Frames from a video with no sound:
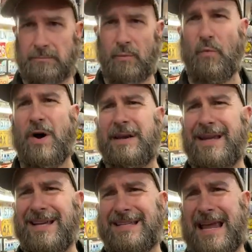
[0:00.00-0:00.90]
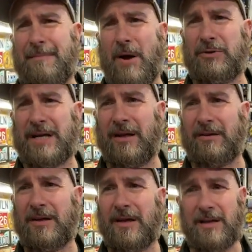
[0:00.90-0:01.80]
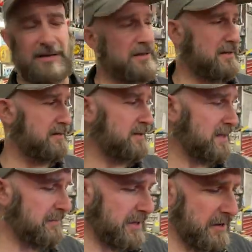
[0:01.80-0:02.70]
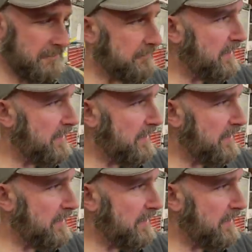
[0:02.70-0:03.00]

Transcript: What is a boat tail? Does anybody know?